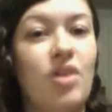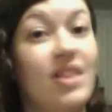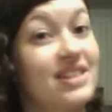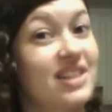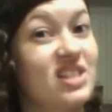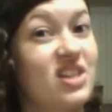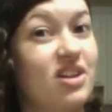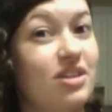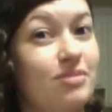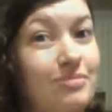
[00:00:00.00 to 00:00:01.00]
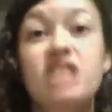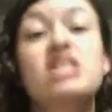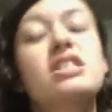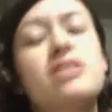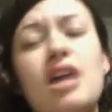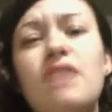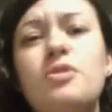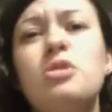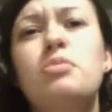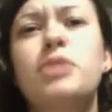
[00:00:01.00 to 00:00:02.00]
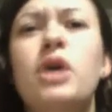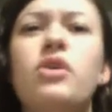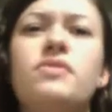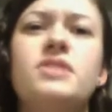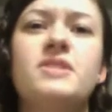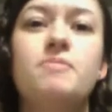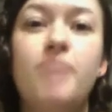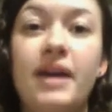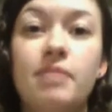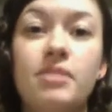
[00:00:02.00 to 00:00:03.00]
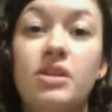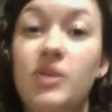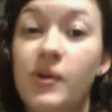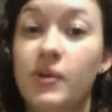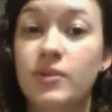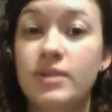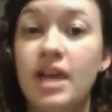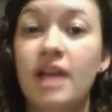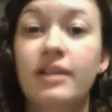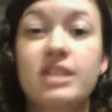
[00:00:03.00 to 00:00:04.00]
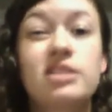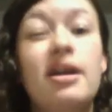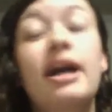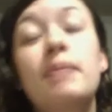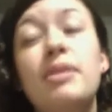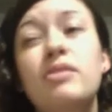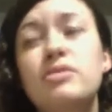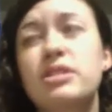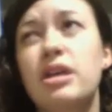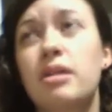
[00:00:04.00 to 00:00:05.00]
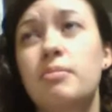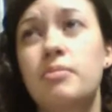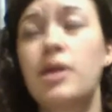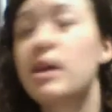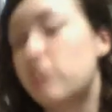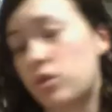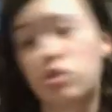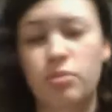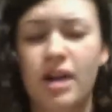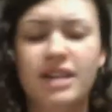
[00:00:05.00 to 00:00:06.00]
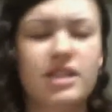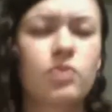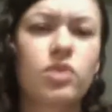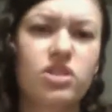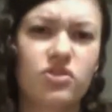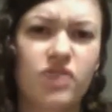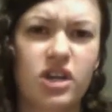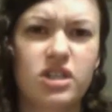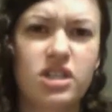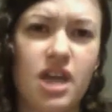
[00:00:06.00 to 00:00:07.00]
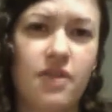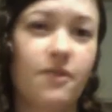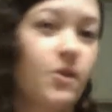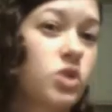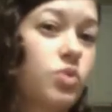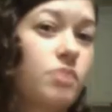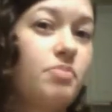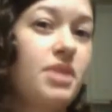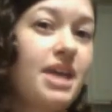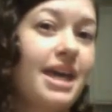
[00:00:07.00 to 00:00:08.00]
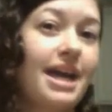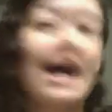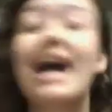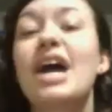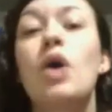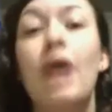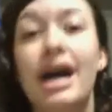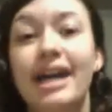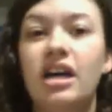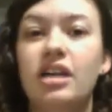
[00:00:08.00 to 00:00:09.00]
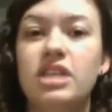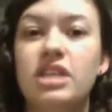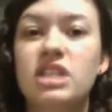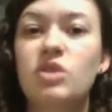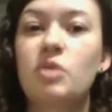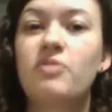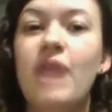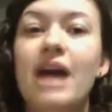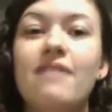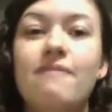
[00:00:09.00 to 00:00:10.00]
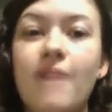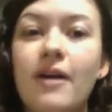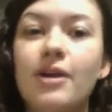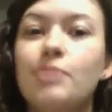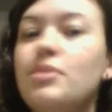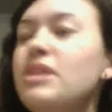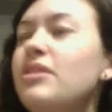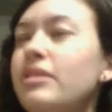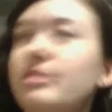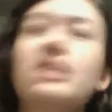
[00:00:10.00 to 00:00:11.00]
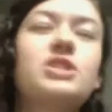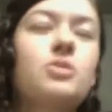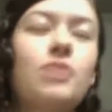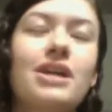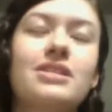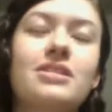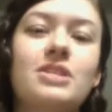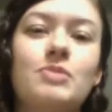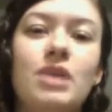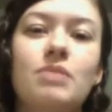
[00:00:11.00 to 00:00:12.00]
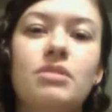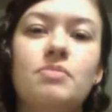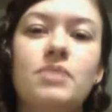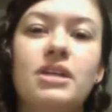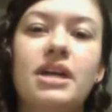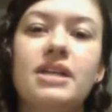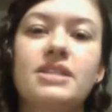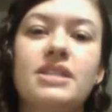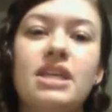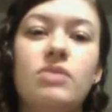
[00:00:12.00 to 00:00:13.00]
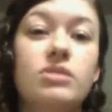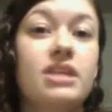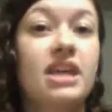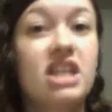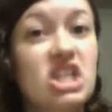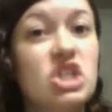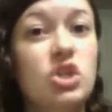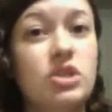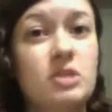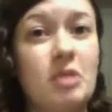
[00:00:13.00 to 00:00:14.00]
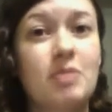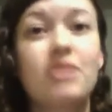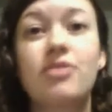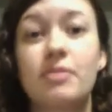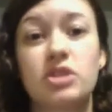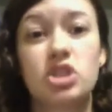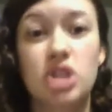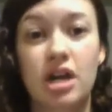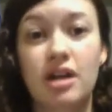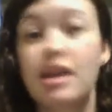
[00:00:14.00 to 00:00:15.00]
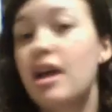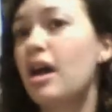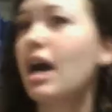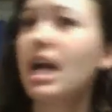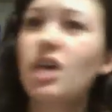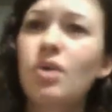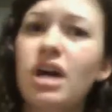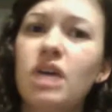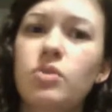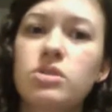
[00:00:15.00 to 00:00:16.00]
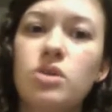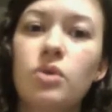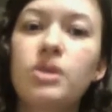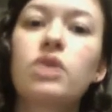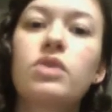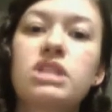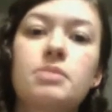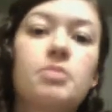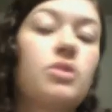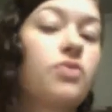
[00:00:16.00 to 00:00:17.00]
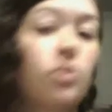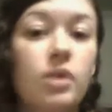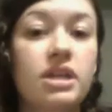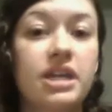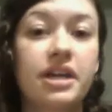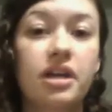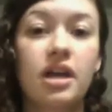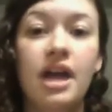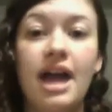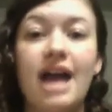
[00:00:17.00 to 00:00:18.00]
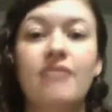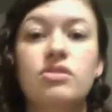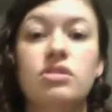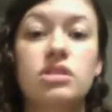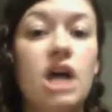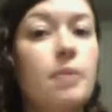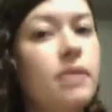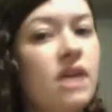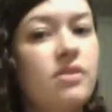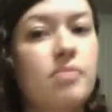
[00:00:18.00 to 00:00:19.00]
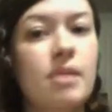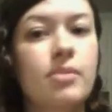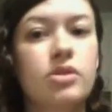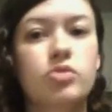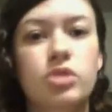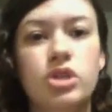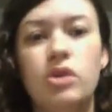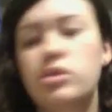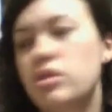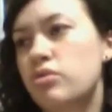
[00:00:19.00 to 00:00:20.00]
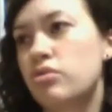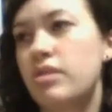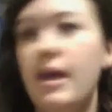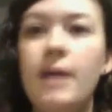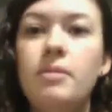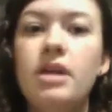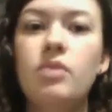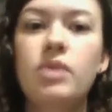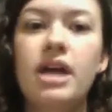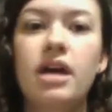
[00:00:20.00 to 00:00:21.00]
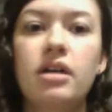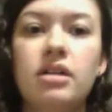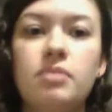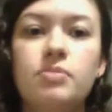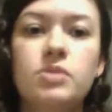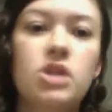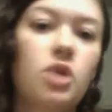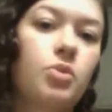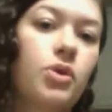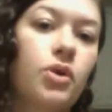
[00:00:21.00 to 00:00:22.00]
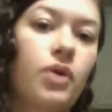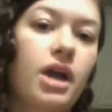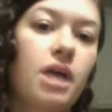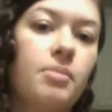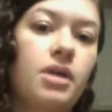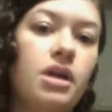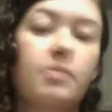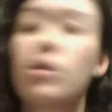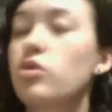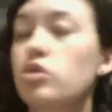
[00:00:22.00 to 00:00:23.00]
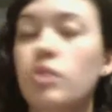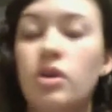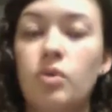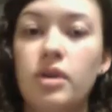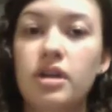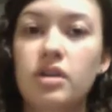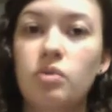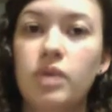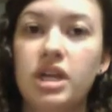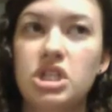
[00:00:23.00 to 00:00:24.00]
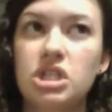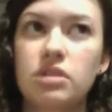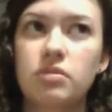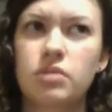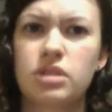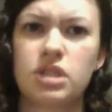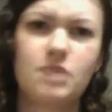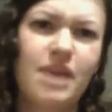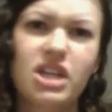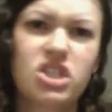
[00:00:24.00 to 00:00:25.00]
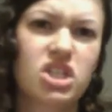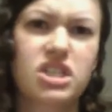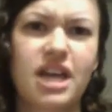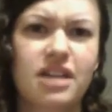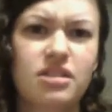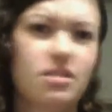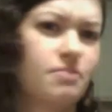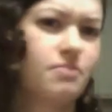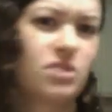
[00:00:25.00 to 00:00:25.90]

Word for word: Let's get started. To soften the blow of disbandment news, let's talk about some not so surprising ones first. The first one being I O I. This will by far be the least surprising disbandment because it was a conditional disbandment from the start. I O I was only going to promote for one year after the top eleven members were chosen through the Mnet reality show program Produce one oh one, which was a smash success.